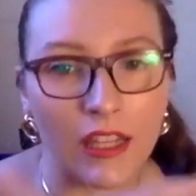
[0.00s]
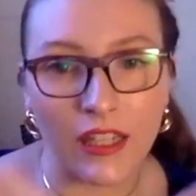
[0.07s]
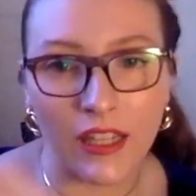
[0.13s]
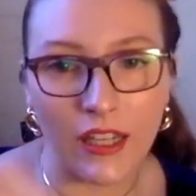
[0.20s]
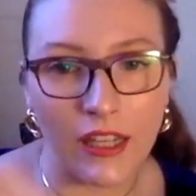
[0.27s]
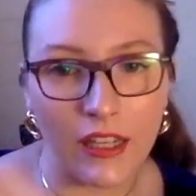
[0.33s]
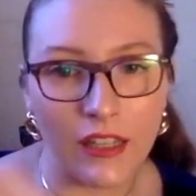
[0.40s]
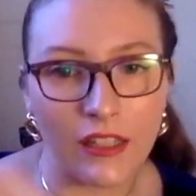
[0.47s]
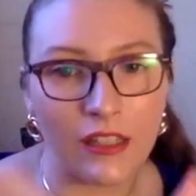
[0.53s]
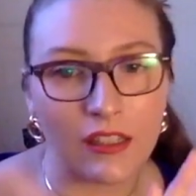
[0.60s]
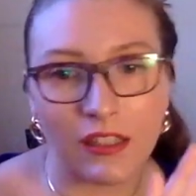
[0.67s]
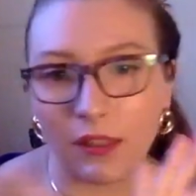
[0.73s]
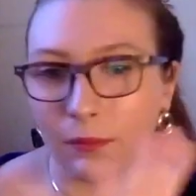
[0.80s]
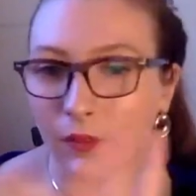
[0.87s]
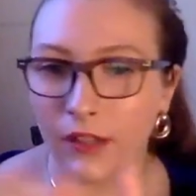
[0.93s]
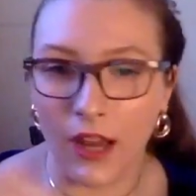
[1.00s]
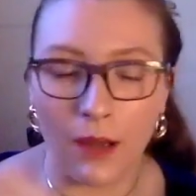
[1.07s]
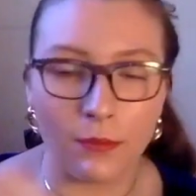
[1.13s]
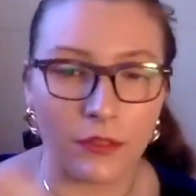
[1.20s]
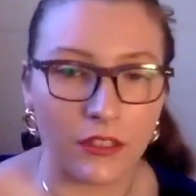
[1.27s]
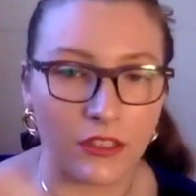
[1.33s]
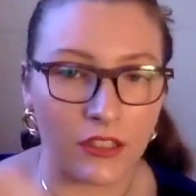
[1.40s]
King, something
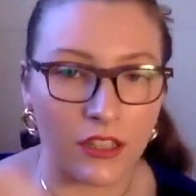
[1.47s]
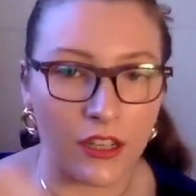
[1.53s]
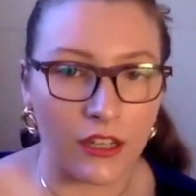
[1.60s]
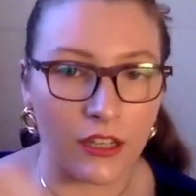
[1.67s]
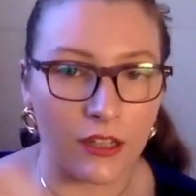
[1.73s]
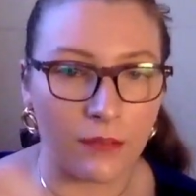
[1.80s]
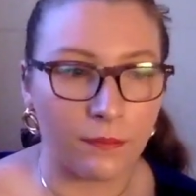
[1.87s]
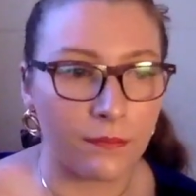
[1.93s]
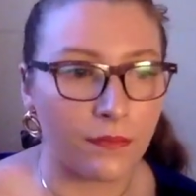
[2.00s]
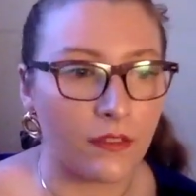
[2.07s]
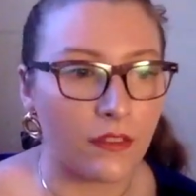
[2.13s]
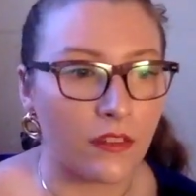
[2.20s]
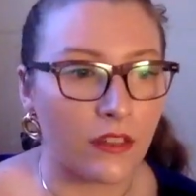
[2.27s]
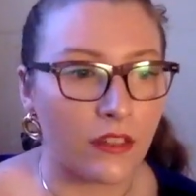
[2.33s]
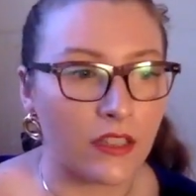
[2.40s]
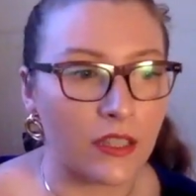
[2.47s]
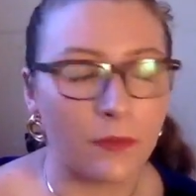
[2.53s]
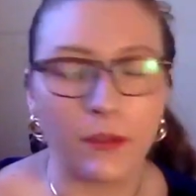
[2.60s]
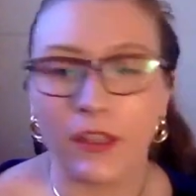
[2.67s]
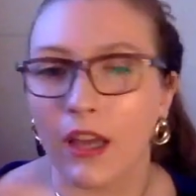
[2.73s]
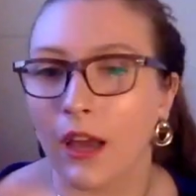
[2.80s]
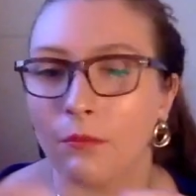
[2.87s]
happens to King,
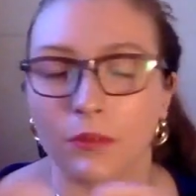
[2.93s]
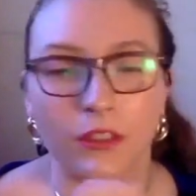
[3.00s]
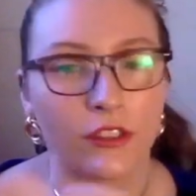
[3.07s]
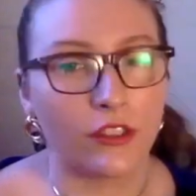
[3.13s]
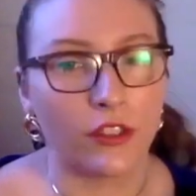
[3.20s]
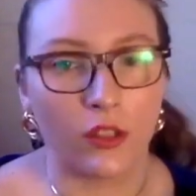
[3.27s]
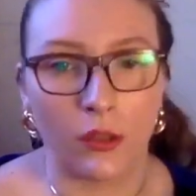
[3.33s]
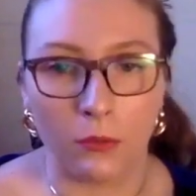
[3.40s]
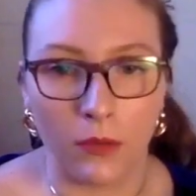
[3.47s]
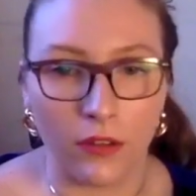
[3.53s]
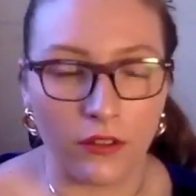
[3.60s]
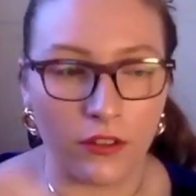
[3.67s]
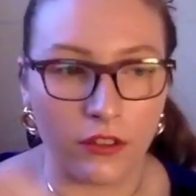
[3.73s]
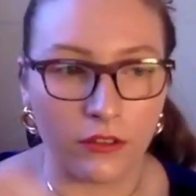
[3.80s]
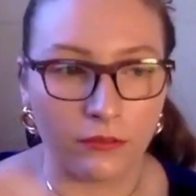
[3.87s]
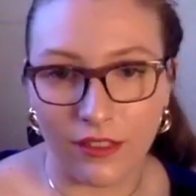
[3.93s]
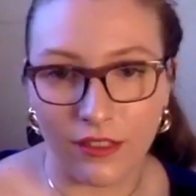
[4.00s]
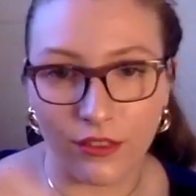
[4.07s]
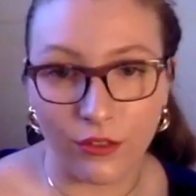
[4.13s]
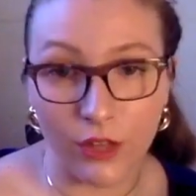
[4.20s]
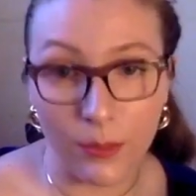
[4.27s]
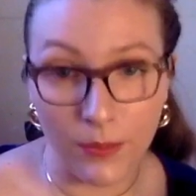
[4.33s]
something happens to their mother.
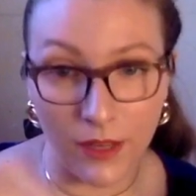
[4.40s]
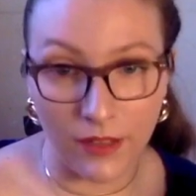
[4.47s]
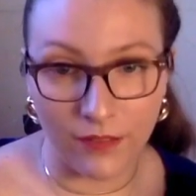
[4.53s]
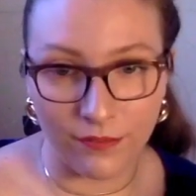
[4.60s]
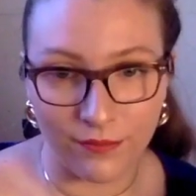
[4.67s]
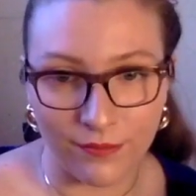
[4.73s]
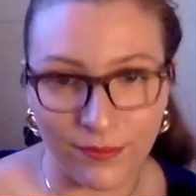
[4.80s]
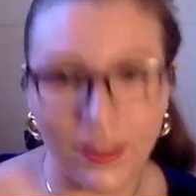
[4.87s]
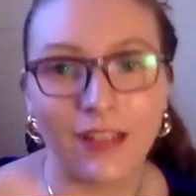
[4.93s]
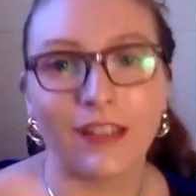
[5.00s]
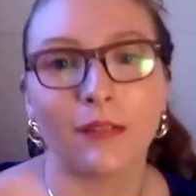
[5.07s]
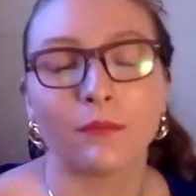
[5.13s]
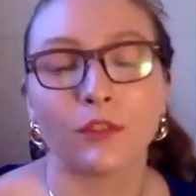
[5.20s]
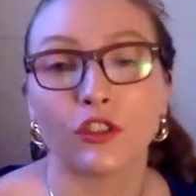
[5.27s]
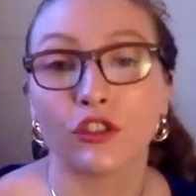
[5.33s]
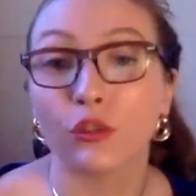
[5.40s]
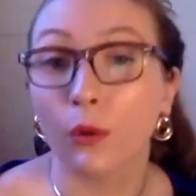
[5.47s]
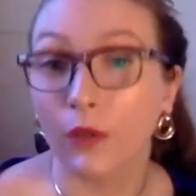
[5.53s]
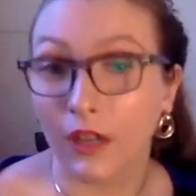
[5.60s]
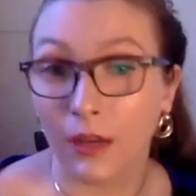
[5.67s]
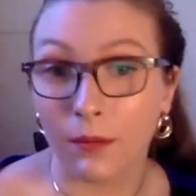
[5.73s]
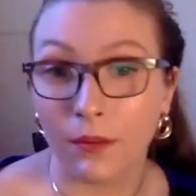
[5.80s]
Three men end up
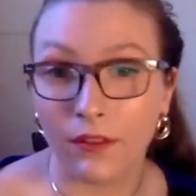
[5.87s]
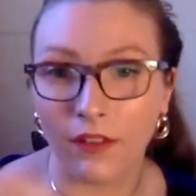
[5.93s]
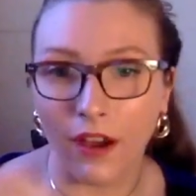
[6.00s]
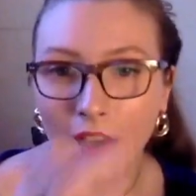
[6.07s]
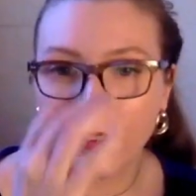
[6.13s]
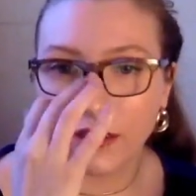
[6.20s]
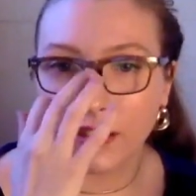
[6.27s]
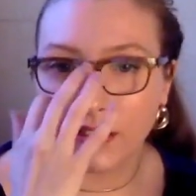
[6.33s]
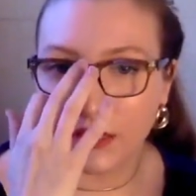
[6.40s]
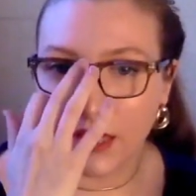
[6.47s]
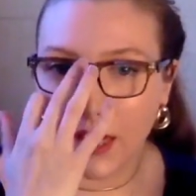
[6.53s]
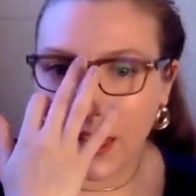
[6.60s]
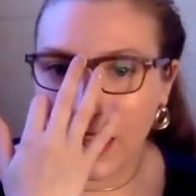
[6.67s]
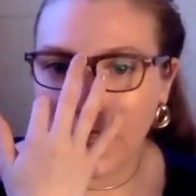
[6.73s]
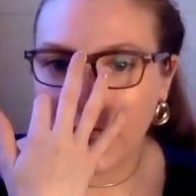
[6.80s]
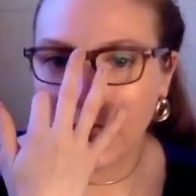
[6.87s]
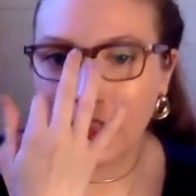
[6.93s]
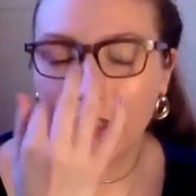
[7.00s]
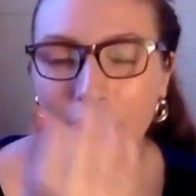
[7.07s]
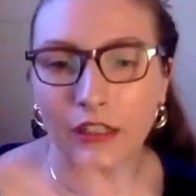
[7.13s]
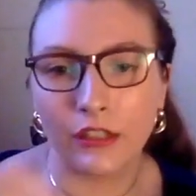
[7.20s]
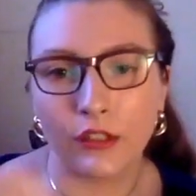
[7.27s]
showing up on the island,
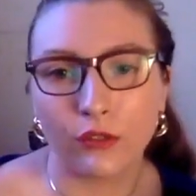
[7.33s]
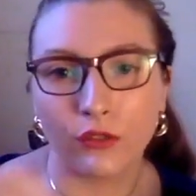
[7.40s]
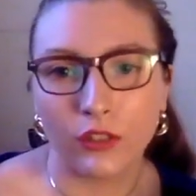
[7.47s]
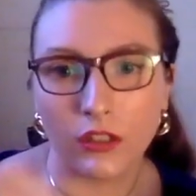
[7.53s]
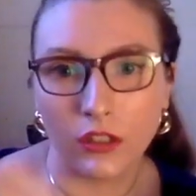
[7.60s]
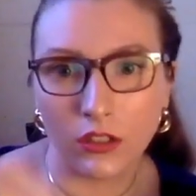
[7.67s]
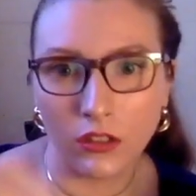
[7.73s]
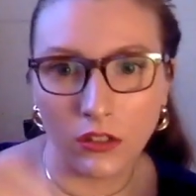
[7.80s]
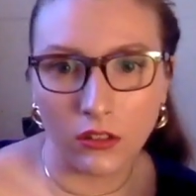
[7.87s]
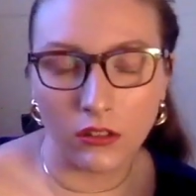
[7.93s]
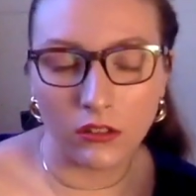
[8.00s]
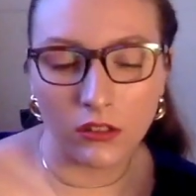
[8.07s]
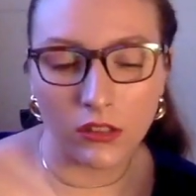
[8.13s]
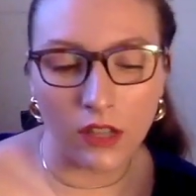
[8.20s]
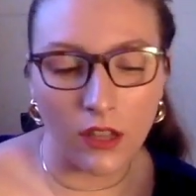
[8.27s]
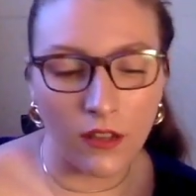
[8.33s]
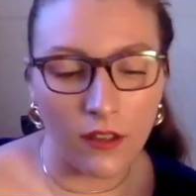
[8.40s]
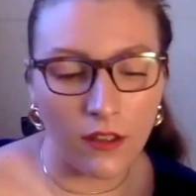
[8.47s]
and these three girls